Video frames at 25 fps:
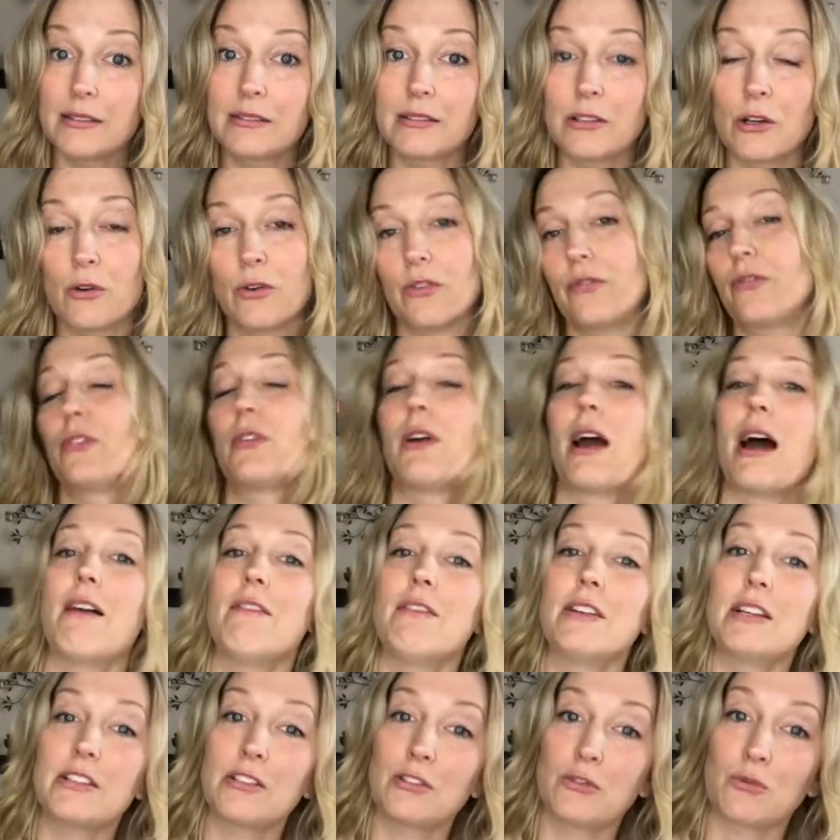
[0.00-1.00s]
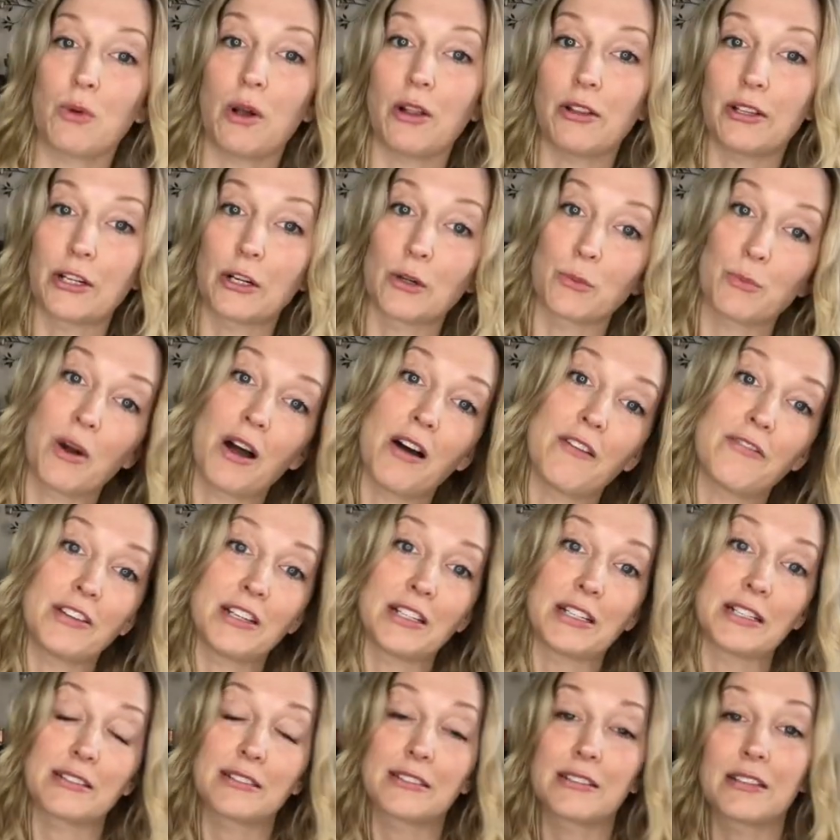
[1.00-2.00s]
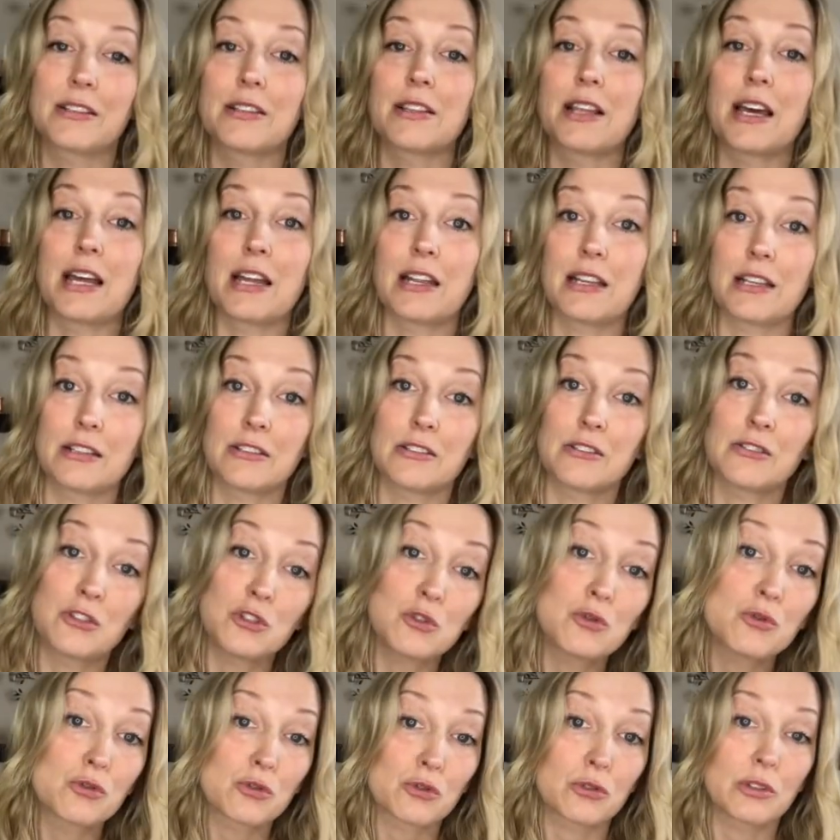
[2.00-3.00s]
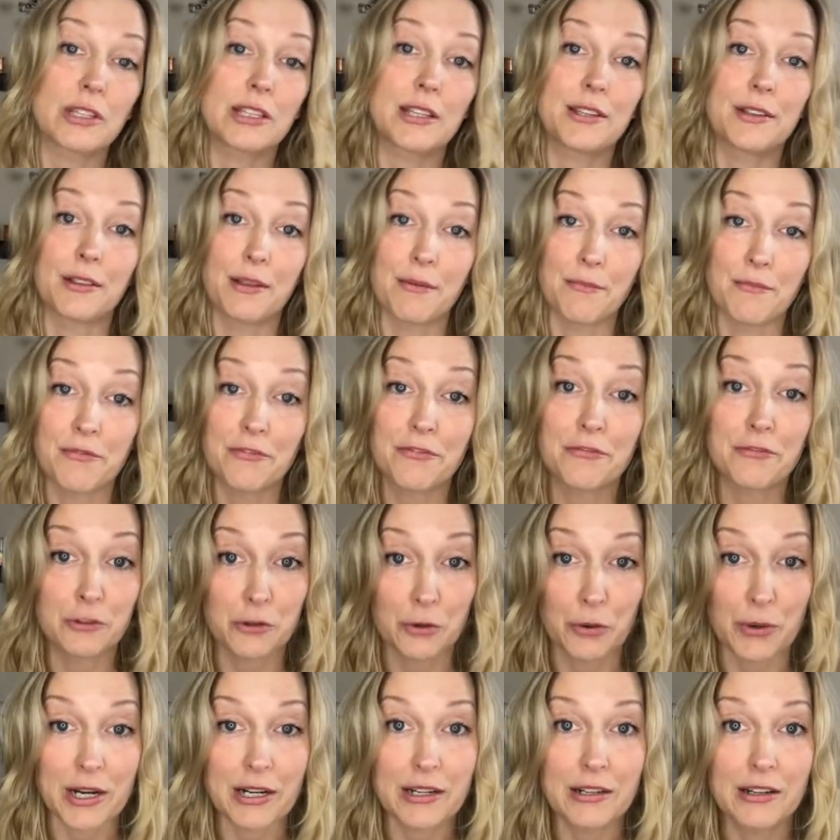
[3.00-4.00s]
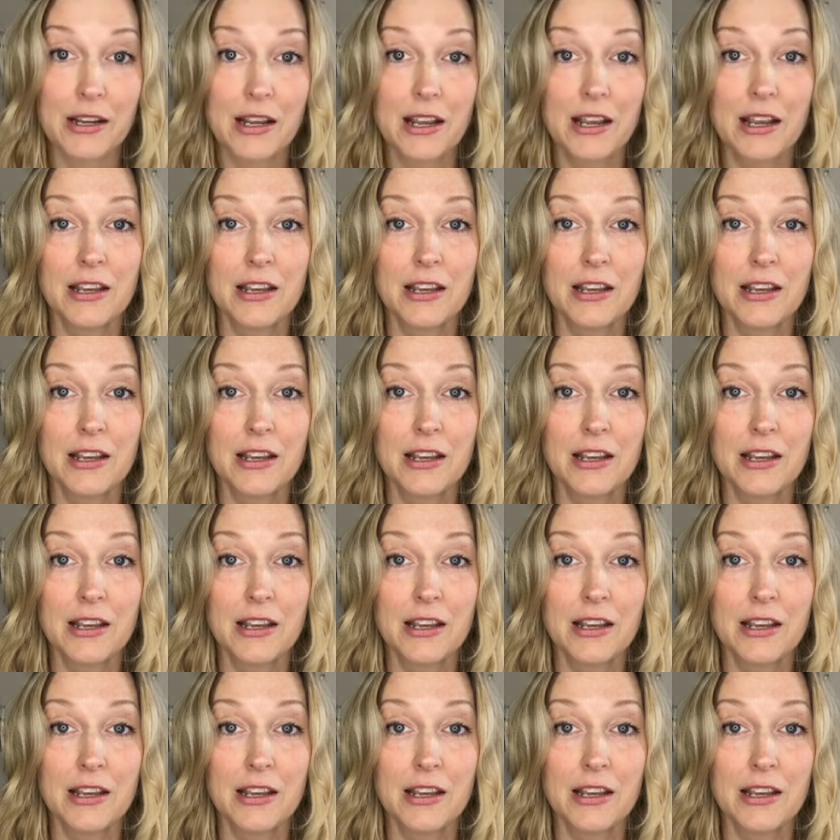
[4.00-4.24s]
So if you have any swelling or puffiness, then that is usually lymph fluid.